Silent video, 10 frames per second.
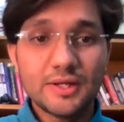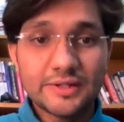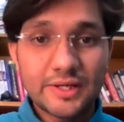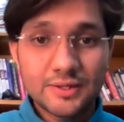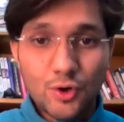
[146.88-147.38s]

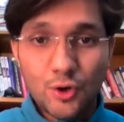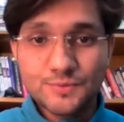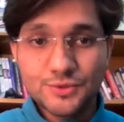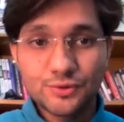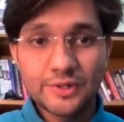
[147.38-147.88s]
Then
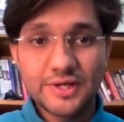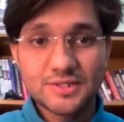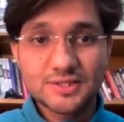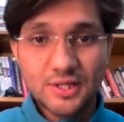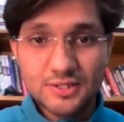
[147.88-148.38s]
Comsol
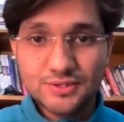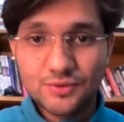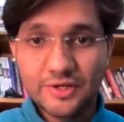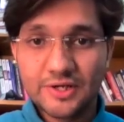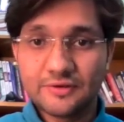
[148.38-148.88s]
is also
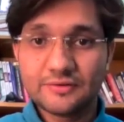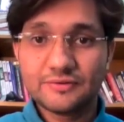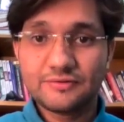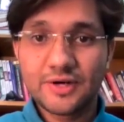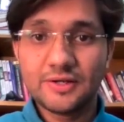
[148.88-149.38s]
working
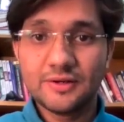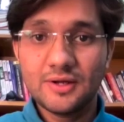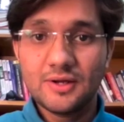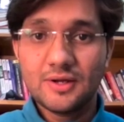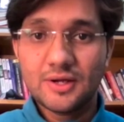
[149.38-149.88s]
fine.
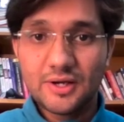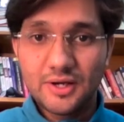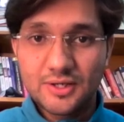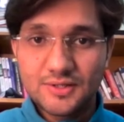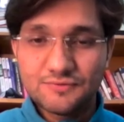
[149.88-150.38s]

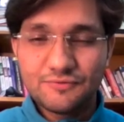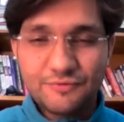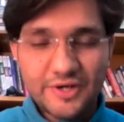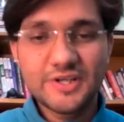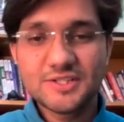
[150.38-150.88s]
It is
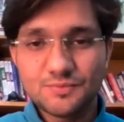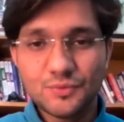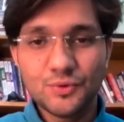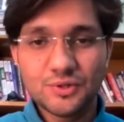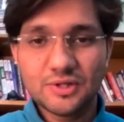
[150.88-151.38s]
very
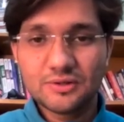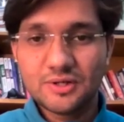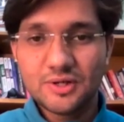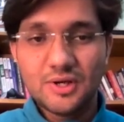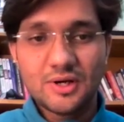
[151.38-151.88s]
smooth,
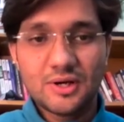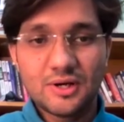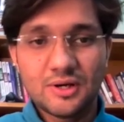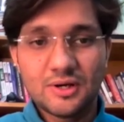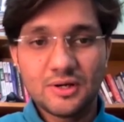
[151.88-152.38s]

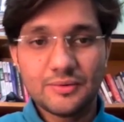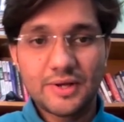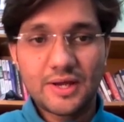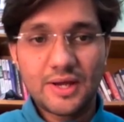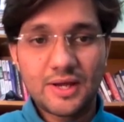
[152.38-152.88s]

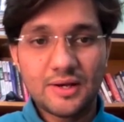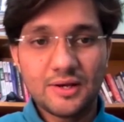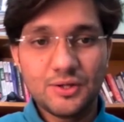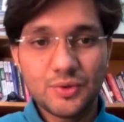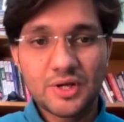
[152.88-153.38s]
and
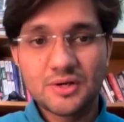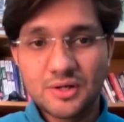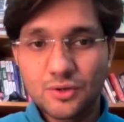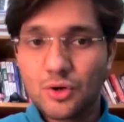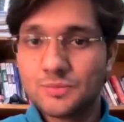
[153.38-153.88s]
you can
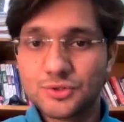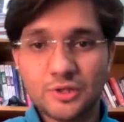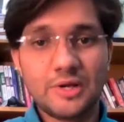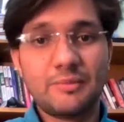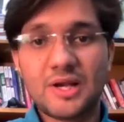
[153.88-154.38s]
run
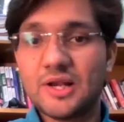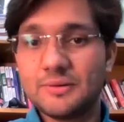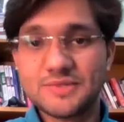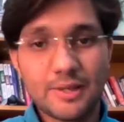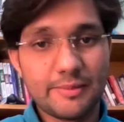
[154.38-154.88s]
Comsol and
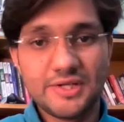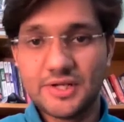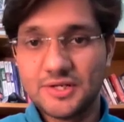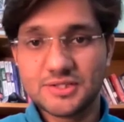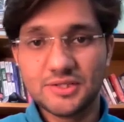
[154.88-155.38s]
MATLAB
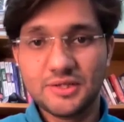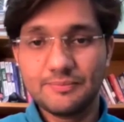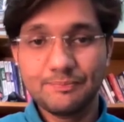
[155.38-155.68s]
simultaneously.